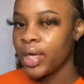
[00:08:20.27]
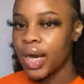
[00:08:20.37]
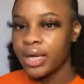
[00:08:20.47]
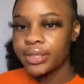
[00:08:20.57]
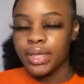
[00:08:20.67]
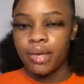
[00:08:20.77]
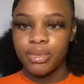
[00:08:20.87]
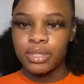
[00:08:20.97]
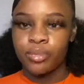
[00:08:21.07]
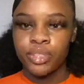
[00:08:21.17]
and I looked at him
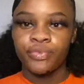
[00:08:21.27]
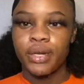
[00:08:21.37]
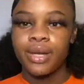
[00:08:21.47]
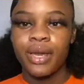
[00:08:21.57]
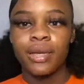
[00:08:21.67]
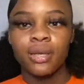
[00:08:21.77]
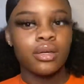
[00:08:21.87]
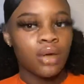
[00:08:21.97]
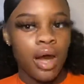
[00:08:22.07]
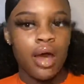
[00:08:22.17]
as a best friend. Like,
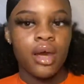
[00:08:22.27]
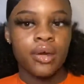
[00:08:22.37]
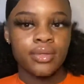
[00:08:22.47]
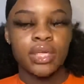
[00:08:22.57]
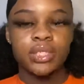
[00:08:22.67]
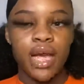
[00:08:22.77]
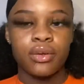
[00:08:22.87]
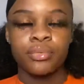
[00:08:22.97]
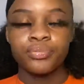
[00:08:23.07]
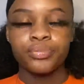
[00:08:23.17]
I held that
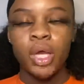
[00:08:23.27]
title.